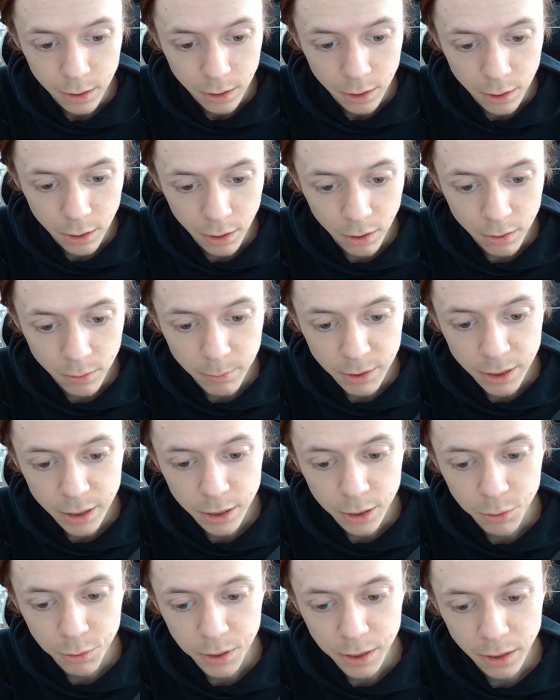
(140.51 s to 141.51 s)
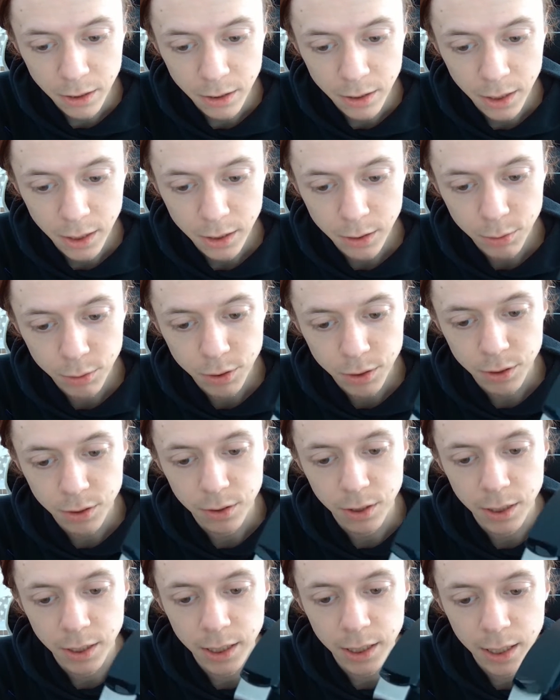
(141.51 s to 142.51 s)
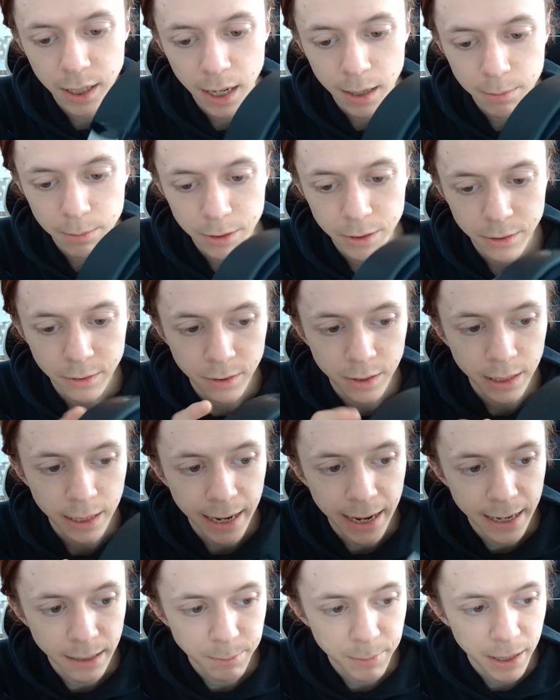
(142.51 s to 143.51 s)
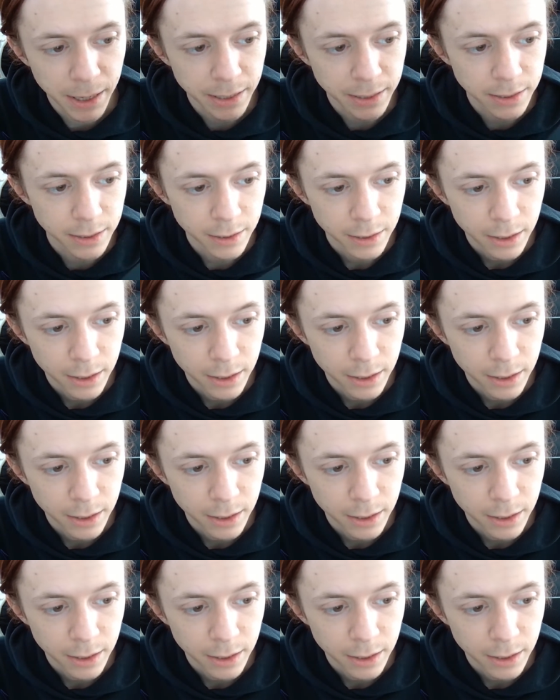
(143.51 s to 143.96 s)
cloth material they used on the ear cups and on the headband.